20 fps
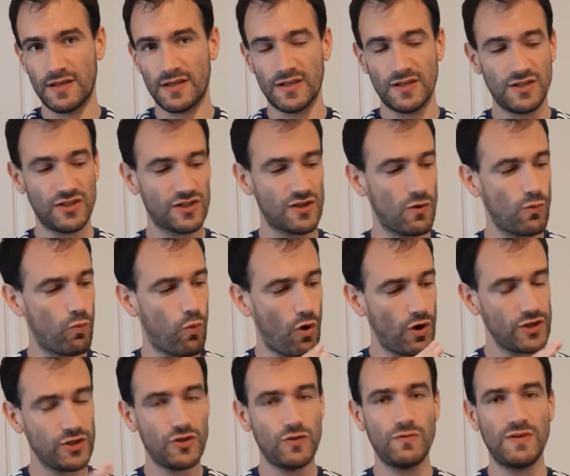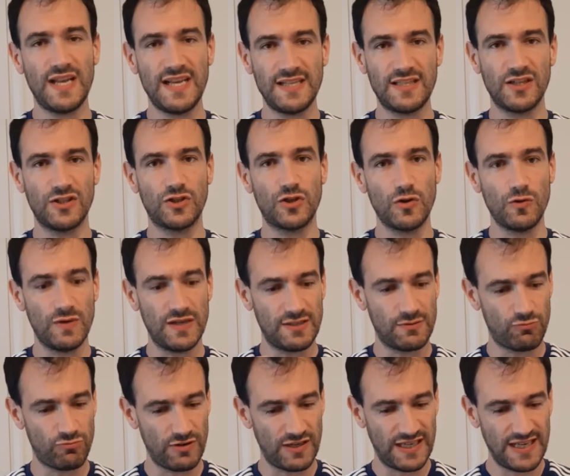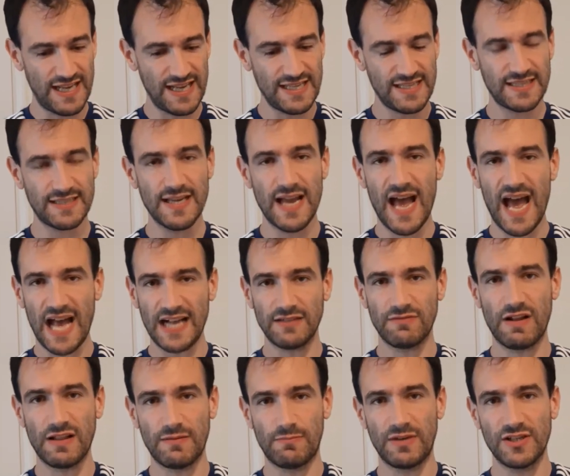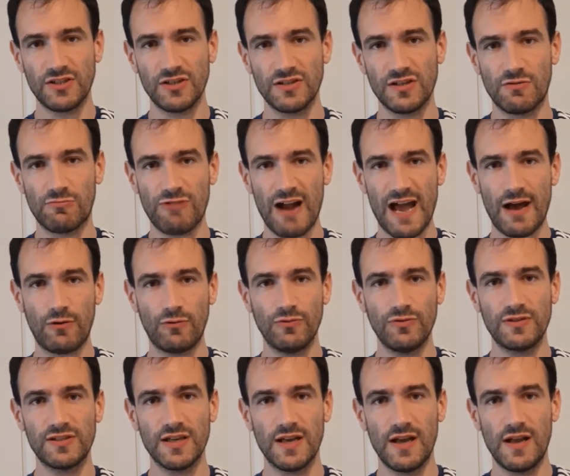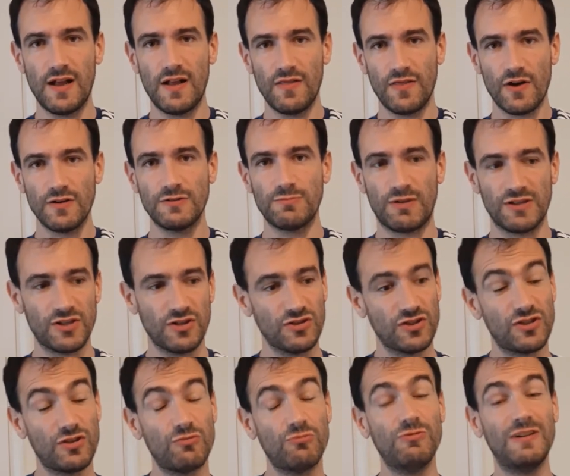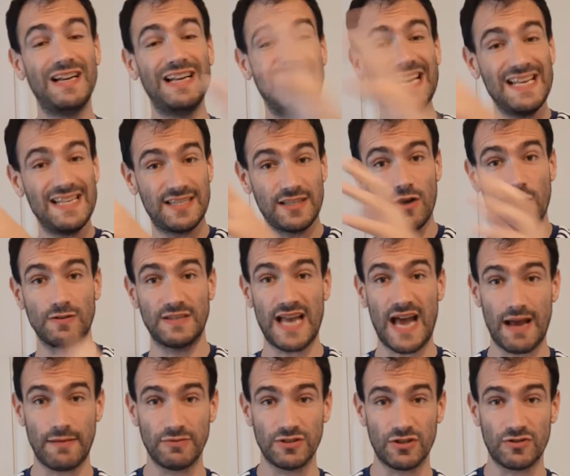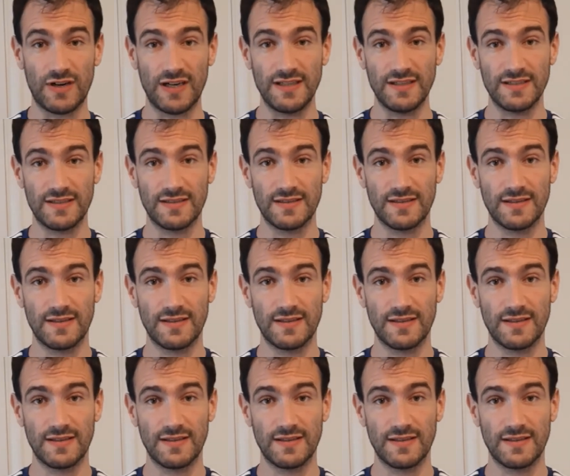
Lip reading: So what you need to do is activate the muscles around those muscles to release those hamstrings.